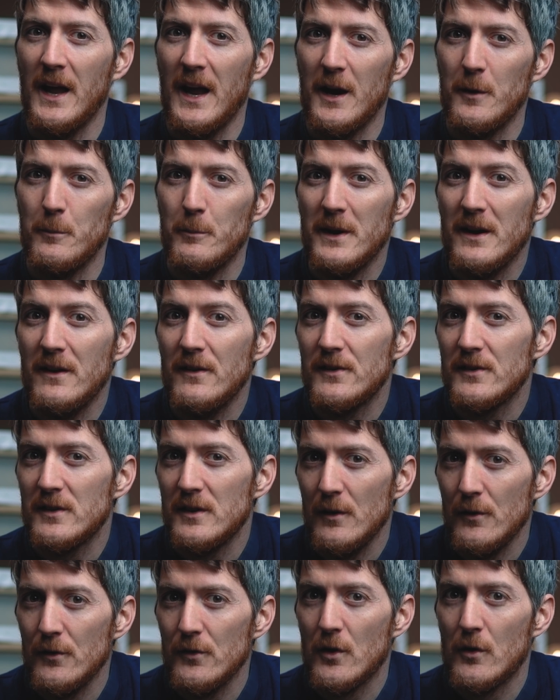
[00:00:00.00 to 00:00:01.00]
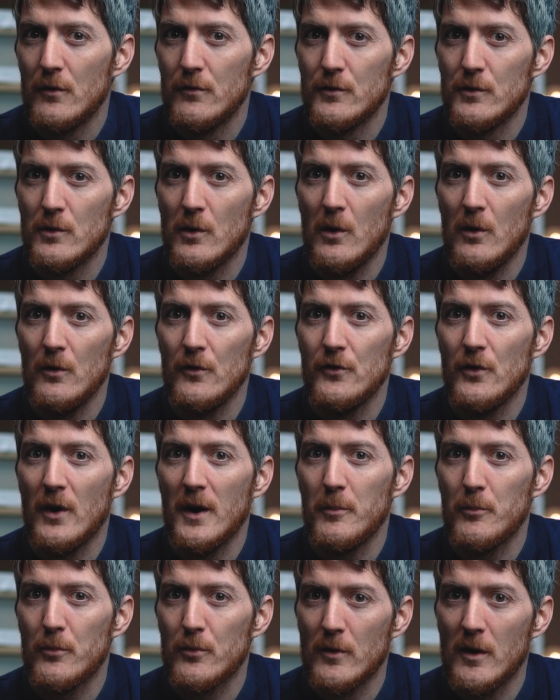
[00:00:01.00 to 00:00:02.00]
and many skills overall, so I
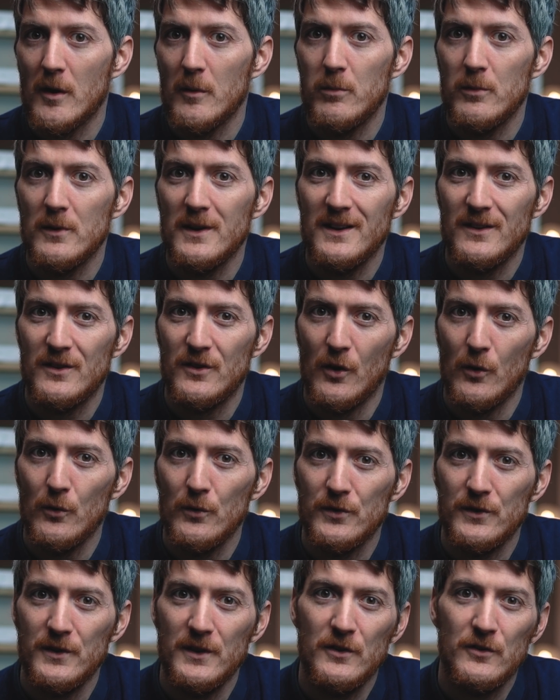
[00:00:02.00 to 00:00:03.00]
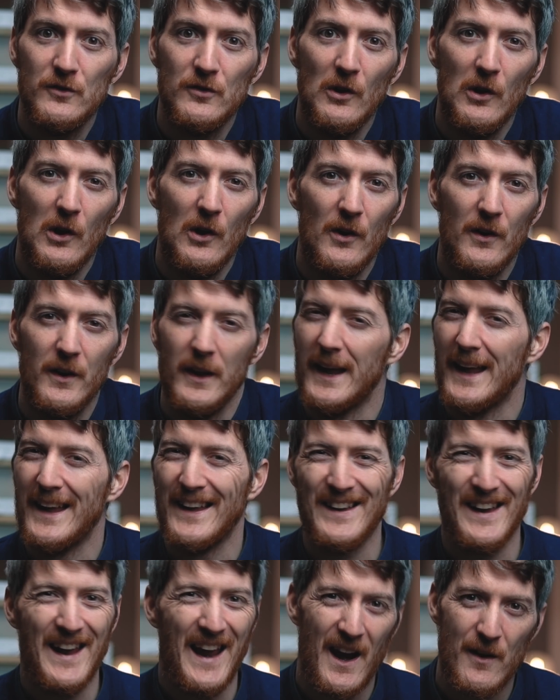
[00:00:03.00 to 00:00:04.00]
probably don't need to learn
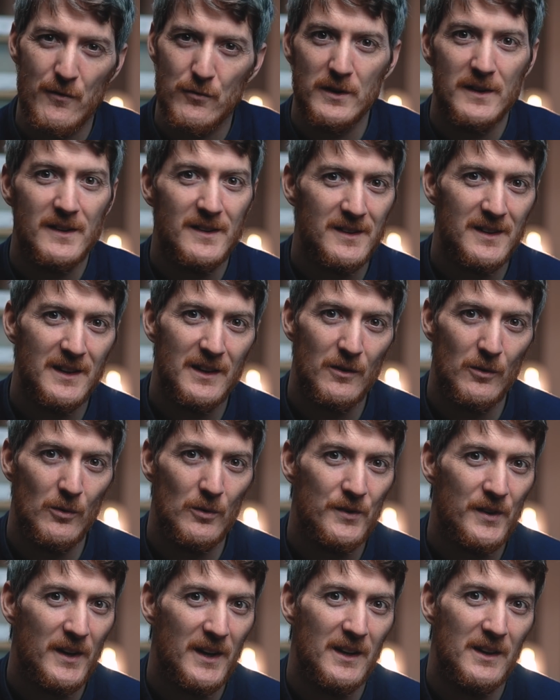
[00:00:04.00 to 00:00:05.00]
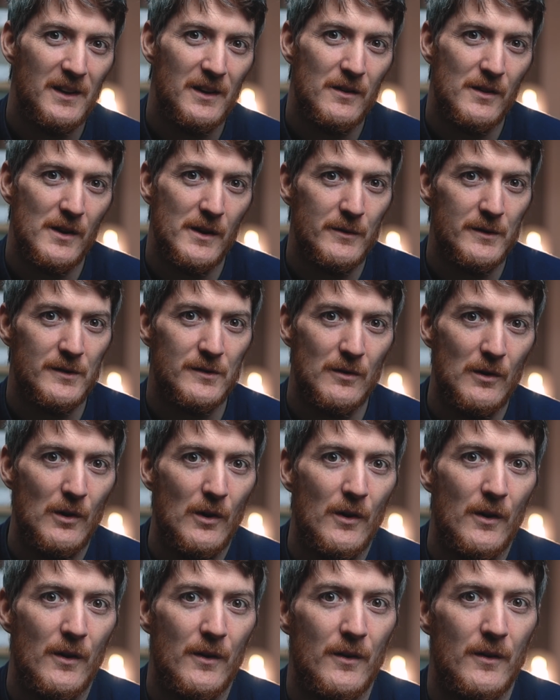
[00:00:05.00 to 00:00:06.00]
every single technique there is to
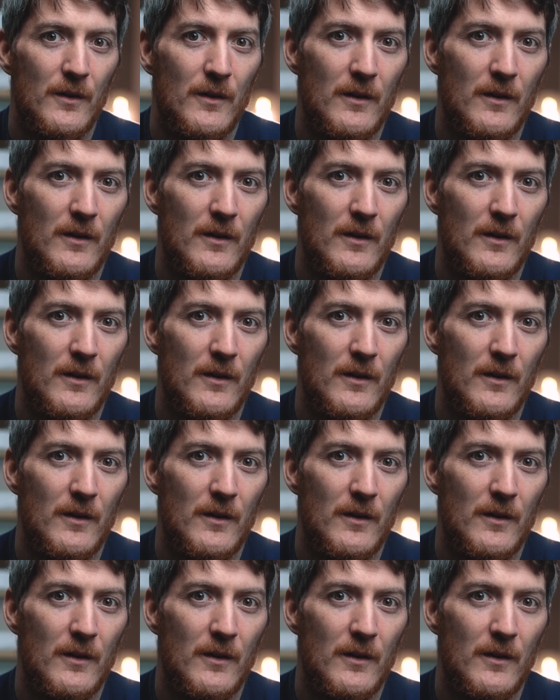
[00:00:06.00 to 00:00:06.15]
learn.